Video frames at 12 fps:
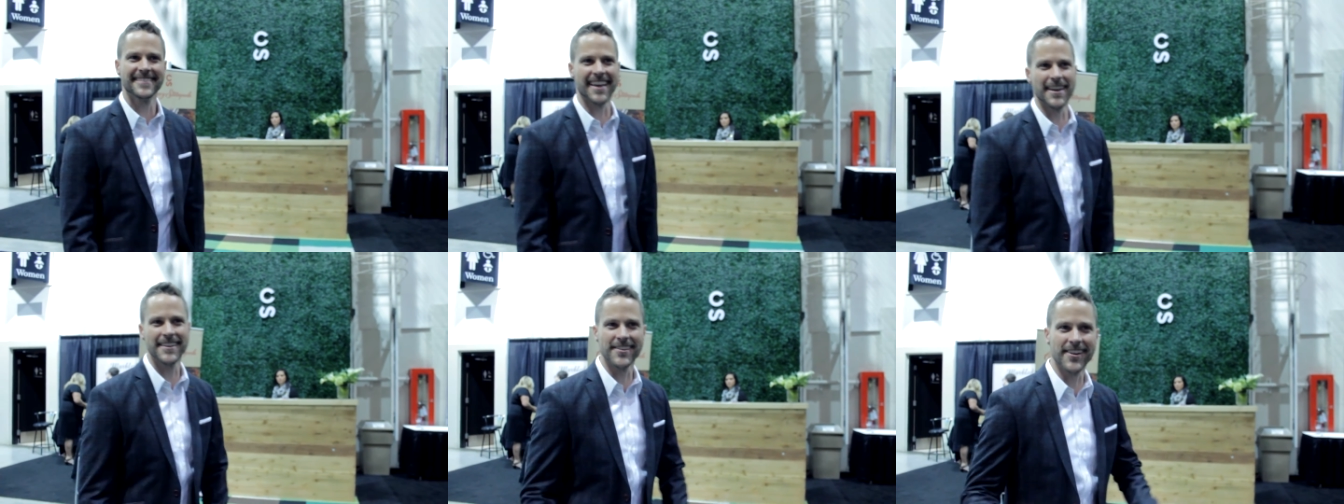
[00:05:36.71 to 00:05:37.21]

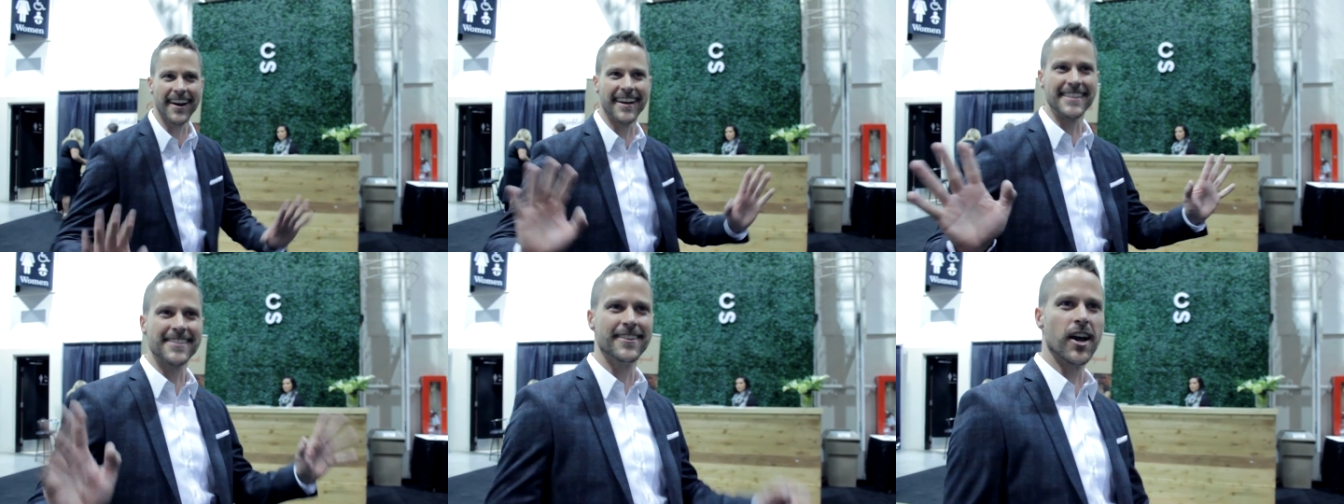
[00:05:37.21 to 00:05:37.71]
Thank you
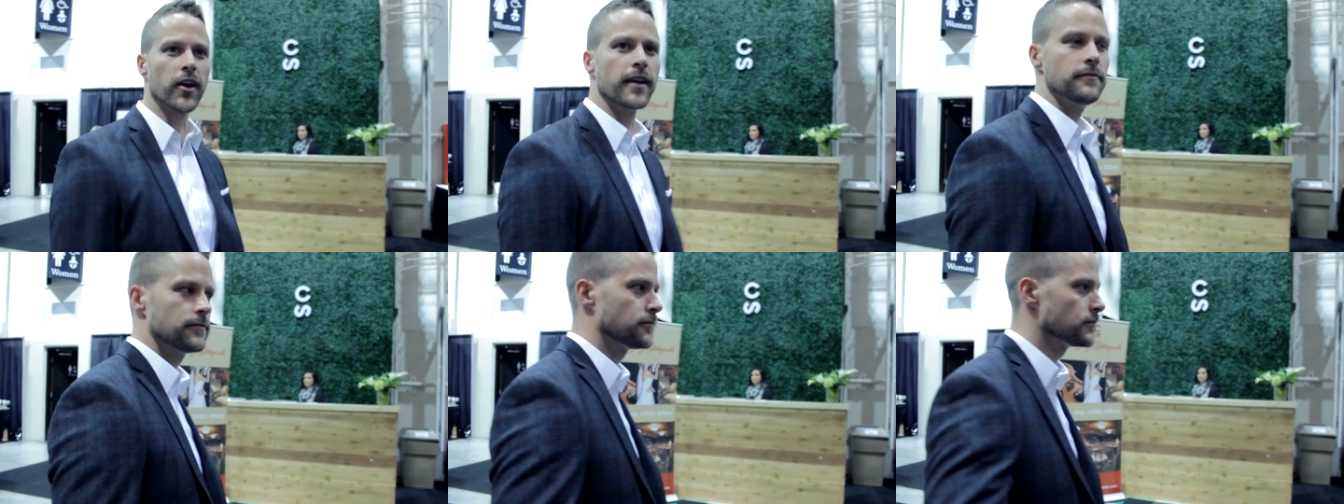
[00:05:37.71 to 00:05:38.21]
guys. Thanks so okay.
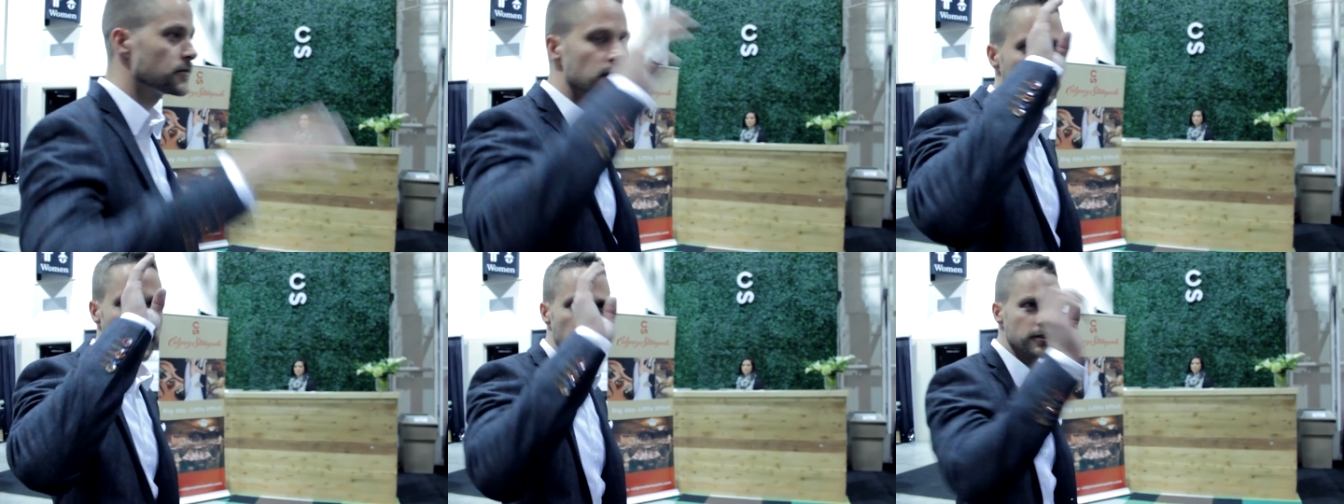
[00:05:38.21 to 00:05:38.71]
much. See,
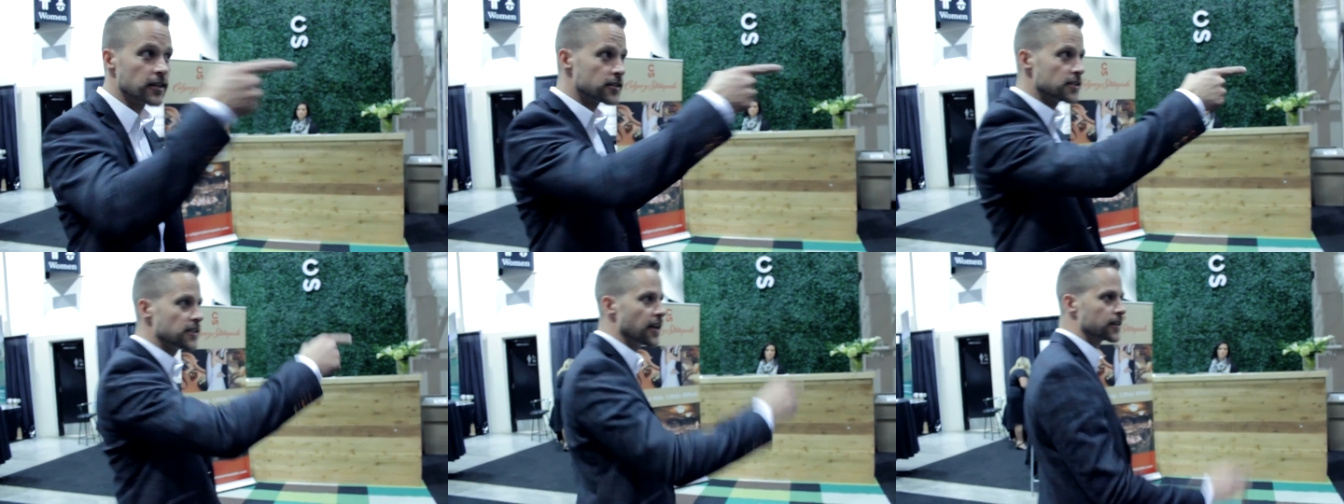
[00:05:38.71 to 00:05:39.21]
See you. this time.
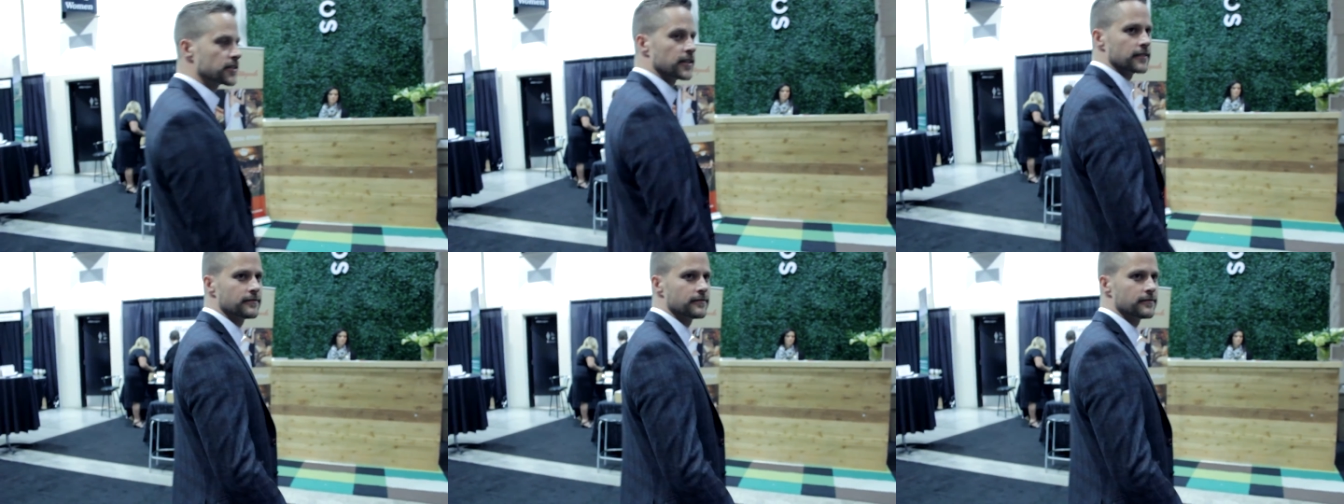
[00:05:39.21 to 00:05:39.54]
is the exit.